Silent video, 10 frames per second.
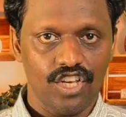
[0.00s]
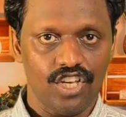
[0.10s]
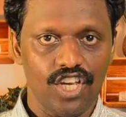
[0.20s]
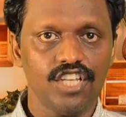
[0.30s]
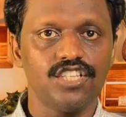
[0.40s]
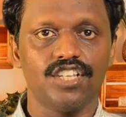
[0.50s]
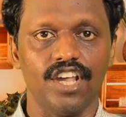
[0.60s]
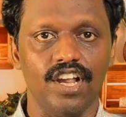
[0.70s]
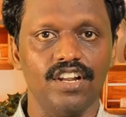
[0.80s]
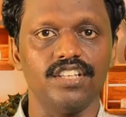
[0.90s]
Each
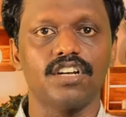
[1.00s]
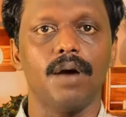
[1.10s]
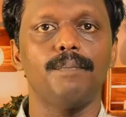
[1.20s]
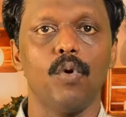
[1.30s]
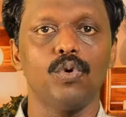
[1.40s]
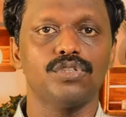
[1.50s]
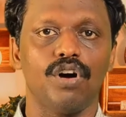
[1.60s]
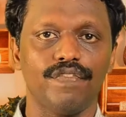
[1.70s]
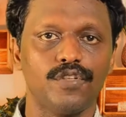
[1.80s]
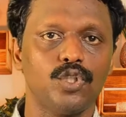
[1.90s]
scale is composed
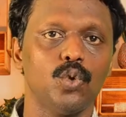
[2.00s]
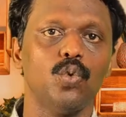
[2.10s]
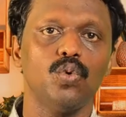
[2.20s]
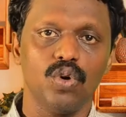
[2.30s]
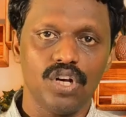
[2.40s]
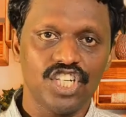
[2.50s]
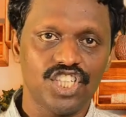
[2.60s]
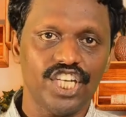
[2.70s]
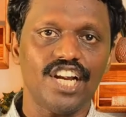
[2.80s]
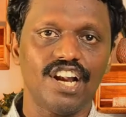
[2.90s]
of two
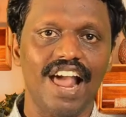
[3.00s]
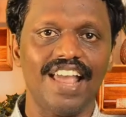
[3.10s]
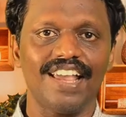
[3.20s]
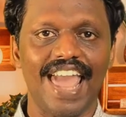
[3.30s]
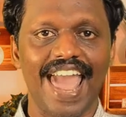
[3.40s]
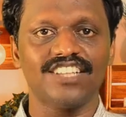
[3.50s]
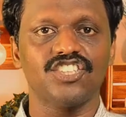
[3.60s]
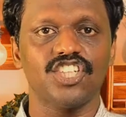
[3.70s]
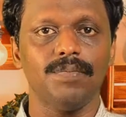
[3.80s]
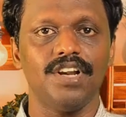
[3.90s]
sheet-like
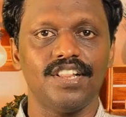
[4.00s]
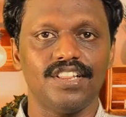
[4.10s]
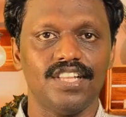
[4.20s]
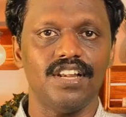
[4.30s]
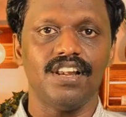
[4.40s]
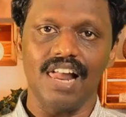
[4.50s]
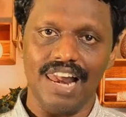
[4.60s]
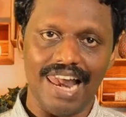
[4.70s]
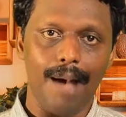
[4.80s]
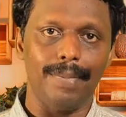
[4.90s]
extremely thin
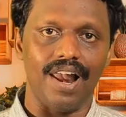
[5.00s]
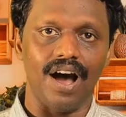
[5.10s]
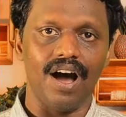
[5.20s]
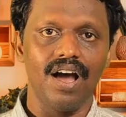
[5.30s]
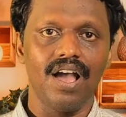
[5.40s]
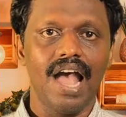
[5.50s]
lamella,